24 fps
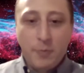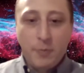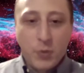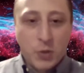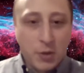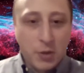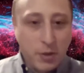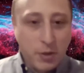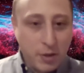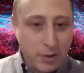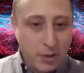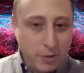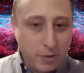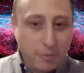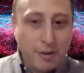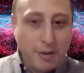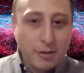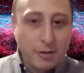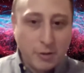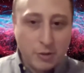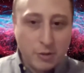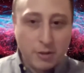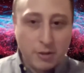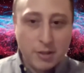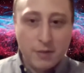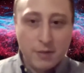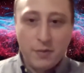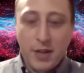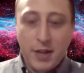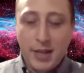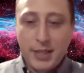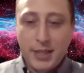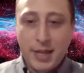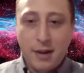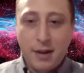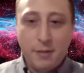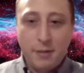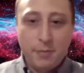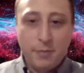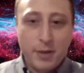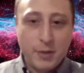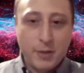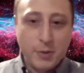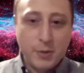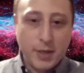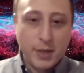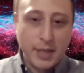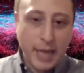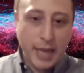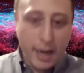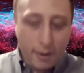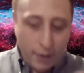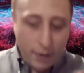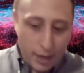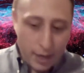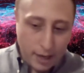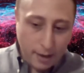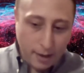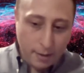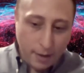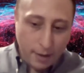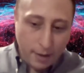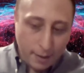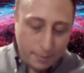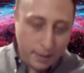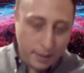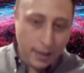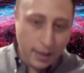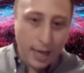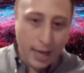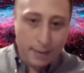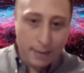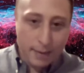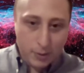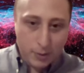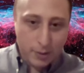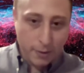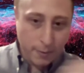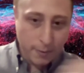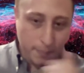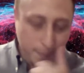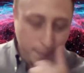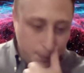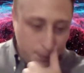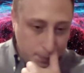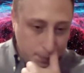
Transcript: so you could do those sorts of things out of brunswick now uh, up in limestone